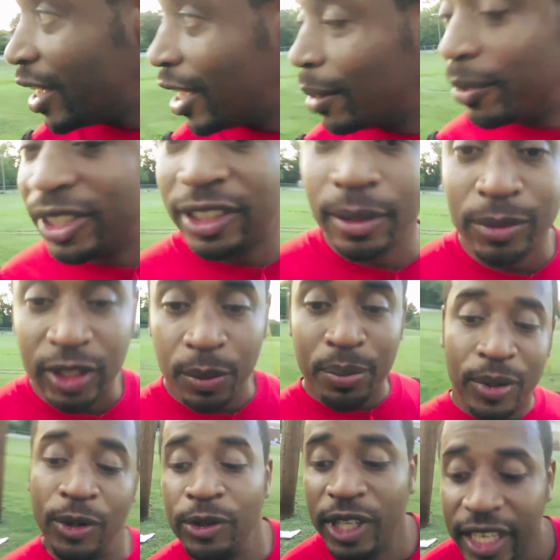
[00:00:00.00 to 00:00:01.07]
Give me some
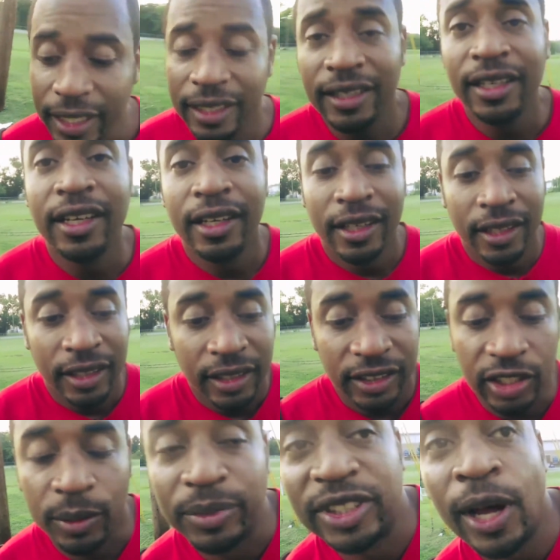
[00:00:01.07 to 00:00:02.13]
tabbouleh,
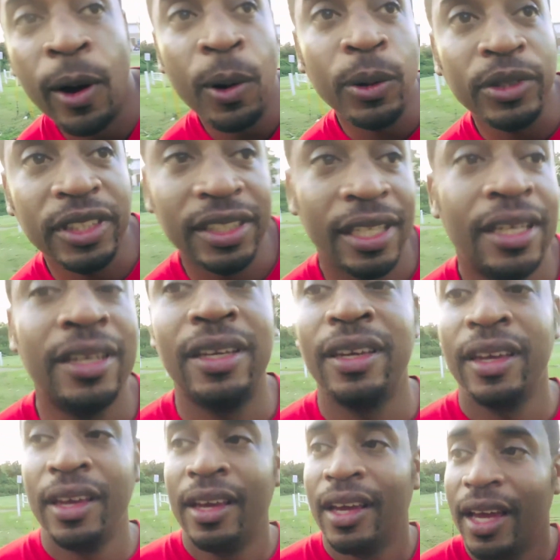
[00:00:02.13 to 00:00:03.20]
some toast,
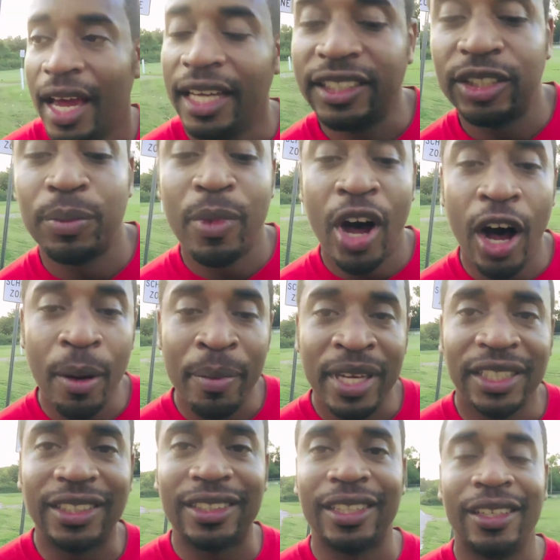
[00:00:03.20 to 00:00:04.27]
and some
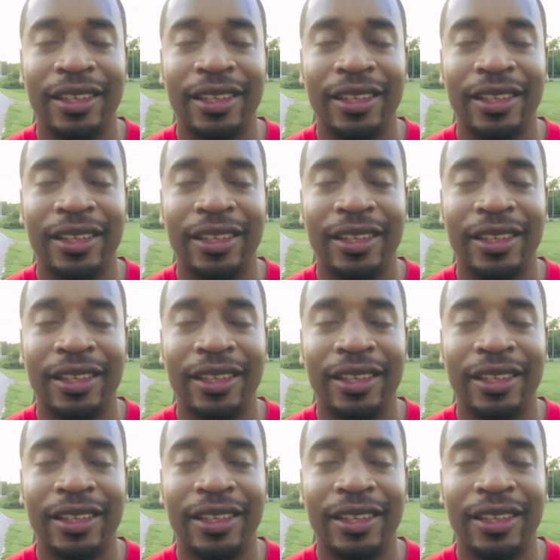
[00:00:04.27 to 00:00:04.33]
hummus.